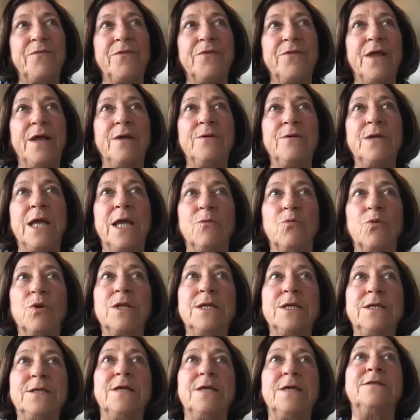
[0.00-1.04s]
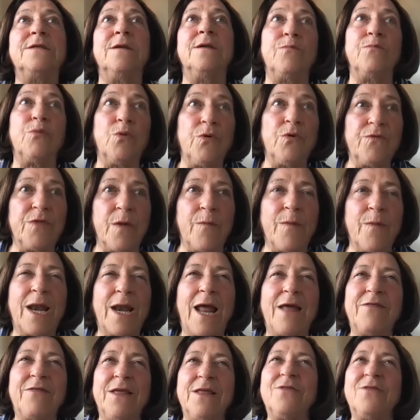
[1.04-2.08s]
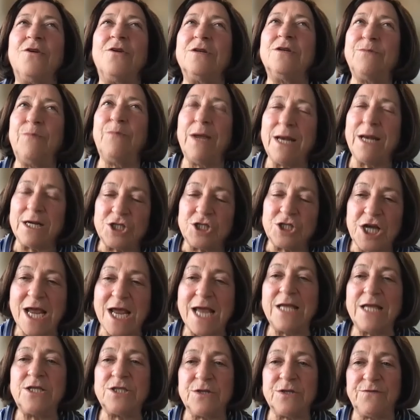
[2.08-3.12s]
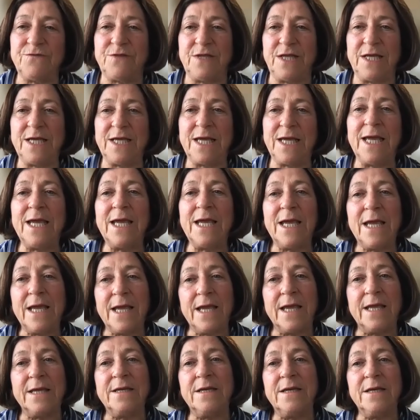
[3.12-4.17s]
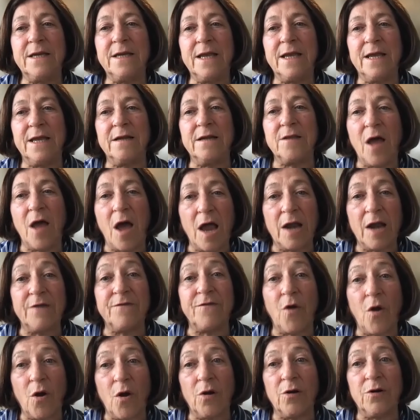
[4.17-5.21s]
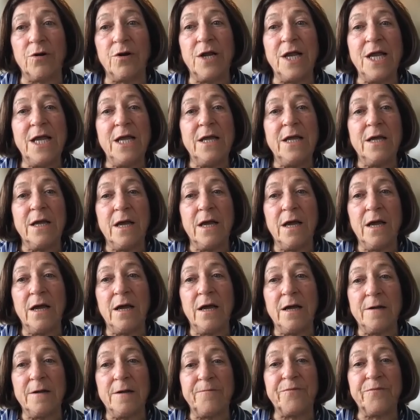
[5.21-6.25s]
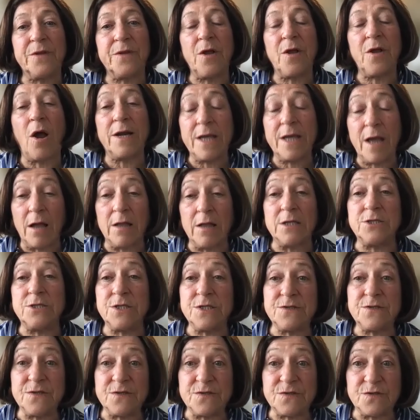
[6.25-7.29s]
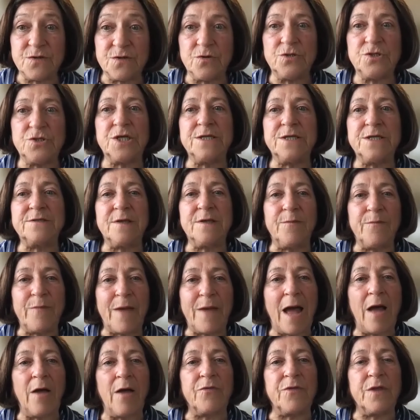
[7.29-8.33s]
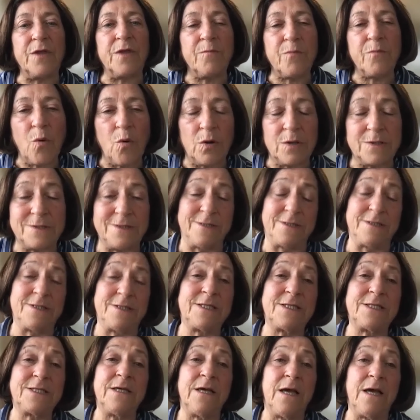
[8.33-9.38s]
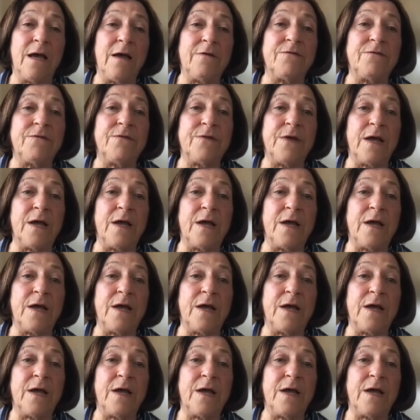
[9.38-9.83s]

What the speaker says: it really does improve them. And I think there's been a change of thinking in a lot of our audiologists and surgeons about the importance of